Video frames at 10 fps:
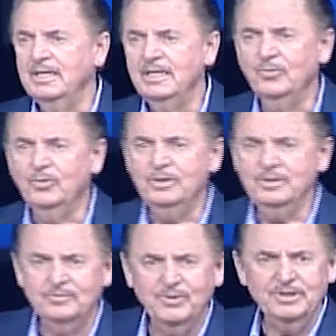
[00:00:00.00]
And one,
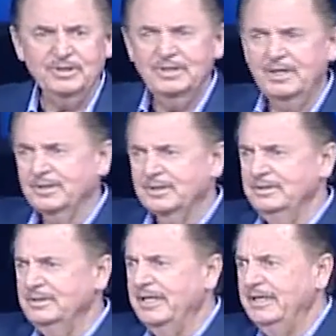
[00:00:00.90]
one other
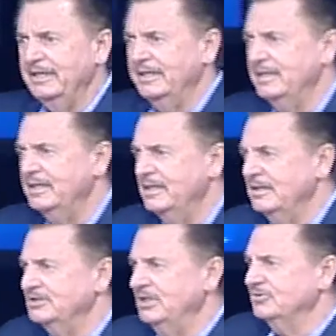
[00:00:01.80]
lady,
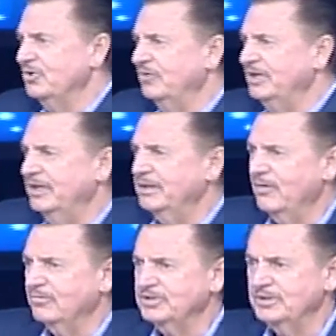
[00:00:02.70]
she was over here, and all
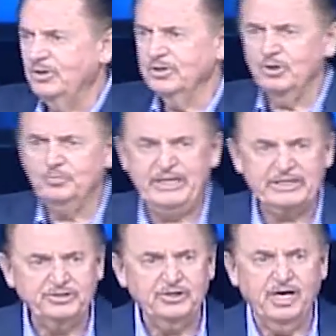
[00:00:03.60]
of a sudden the Holy Ghost
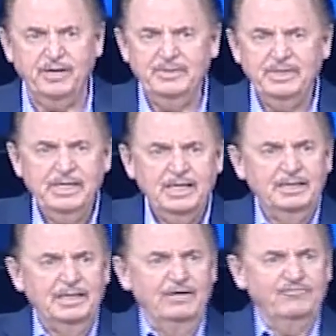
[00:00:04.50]
picked her up
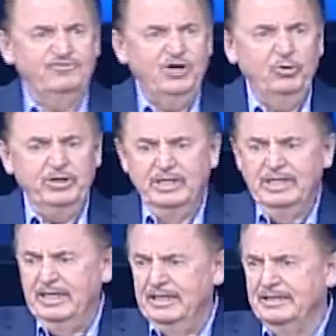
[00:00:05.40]
like floating
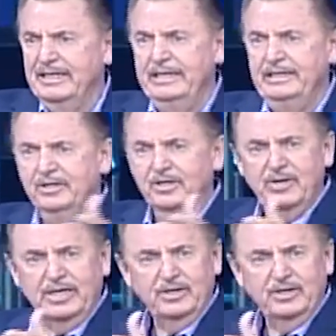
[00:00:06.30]
and laid her right